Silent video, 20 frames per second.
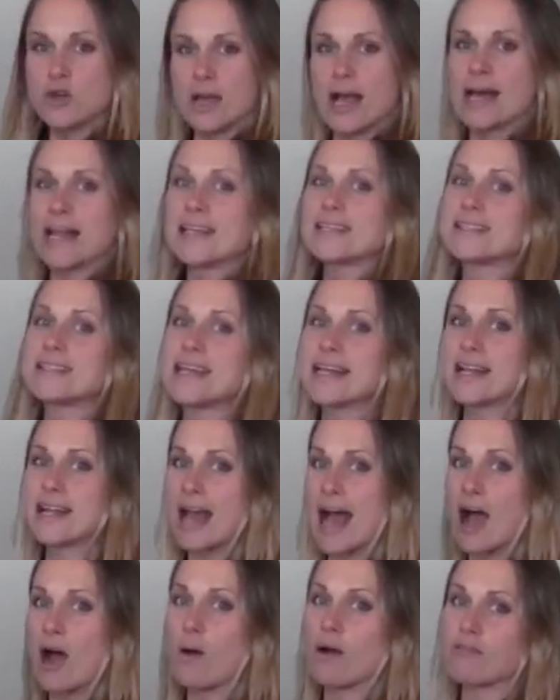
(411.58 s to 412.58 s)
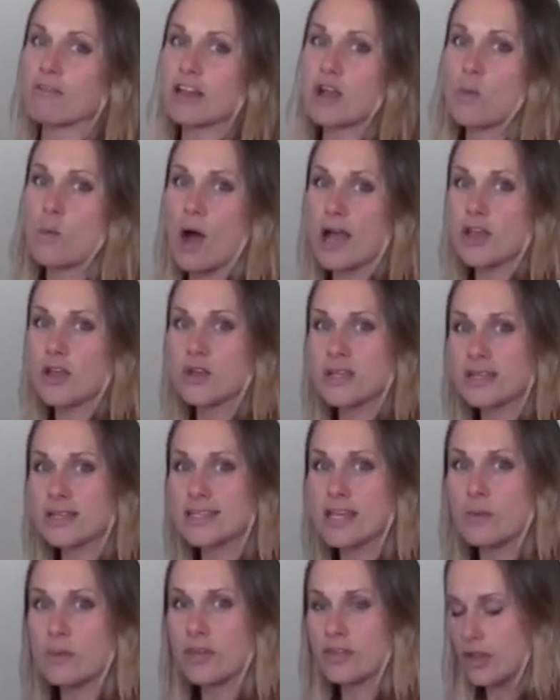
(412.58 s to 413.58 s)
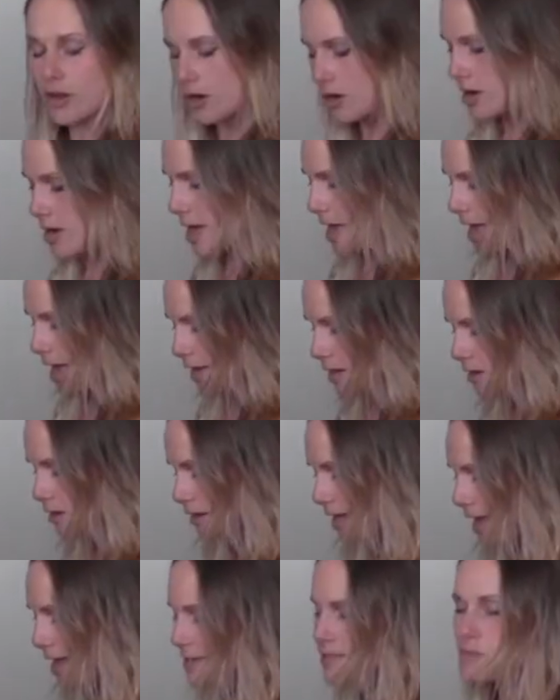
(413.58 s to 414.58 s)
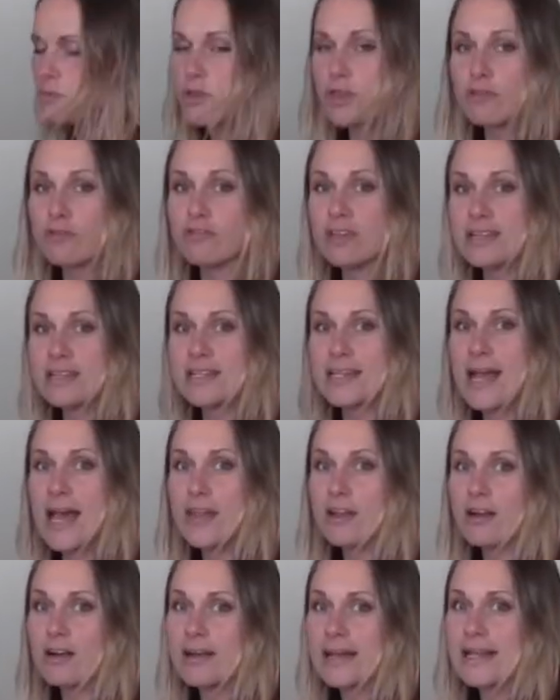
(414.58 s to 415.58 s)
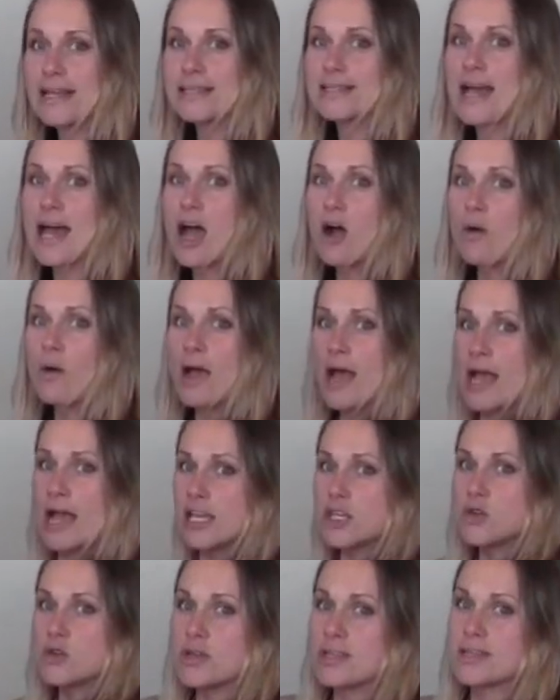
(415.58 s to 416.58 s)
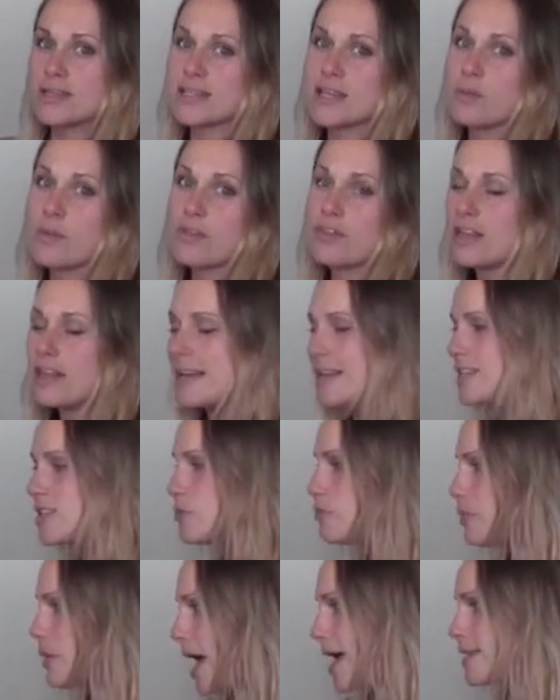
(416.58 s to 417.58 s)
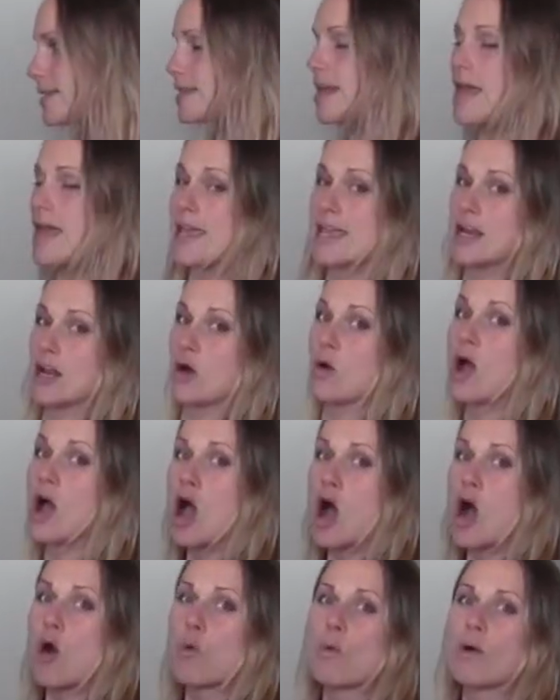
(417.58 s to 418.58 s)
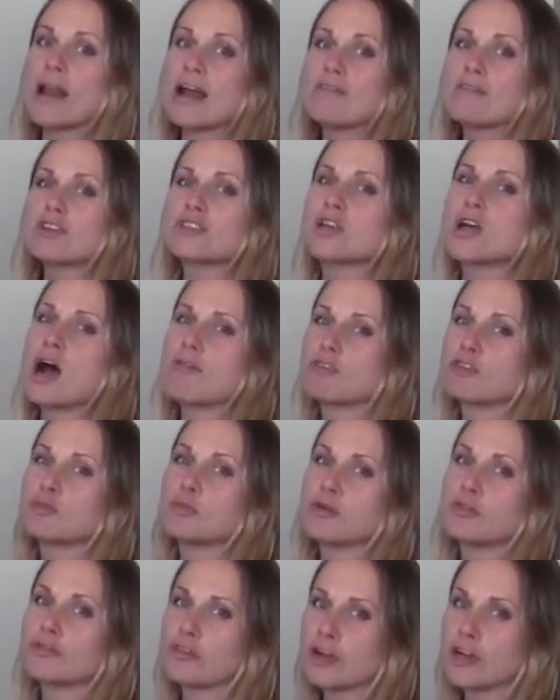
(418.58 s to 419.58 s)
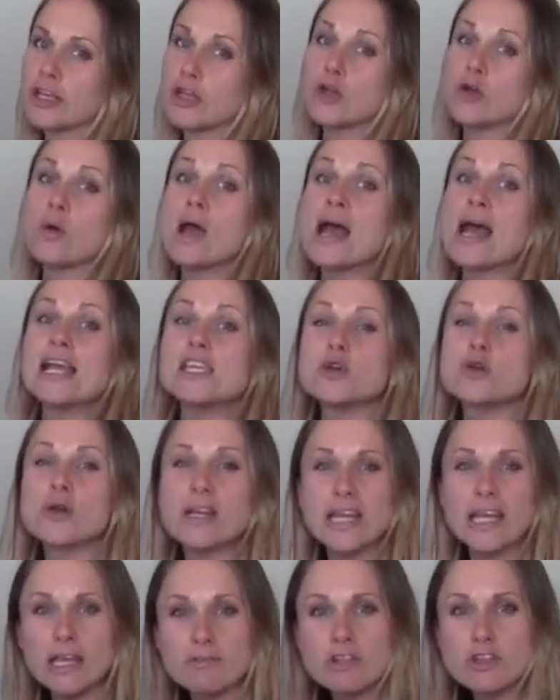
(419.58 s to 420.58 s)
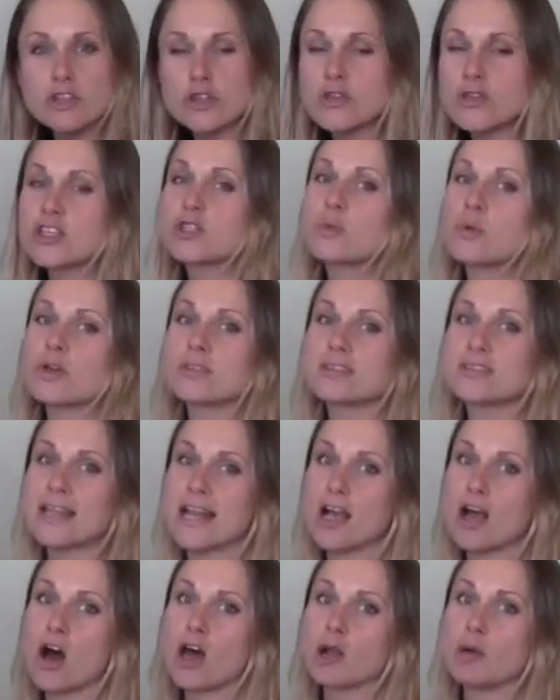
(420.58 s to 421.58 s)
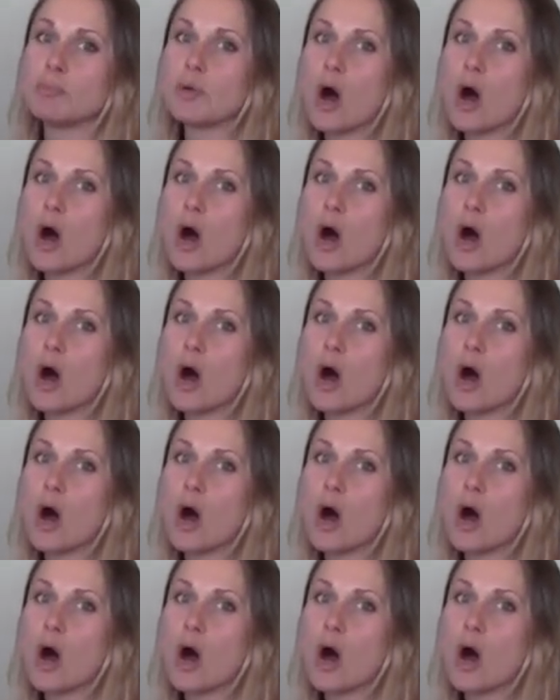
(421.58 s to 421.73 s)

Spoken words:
can kind of sit however you want. You can sit with your legs with the feet together, knees out. You can sit with the knees bent, whatever's comfortable for you. You can even do this while sitting on a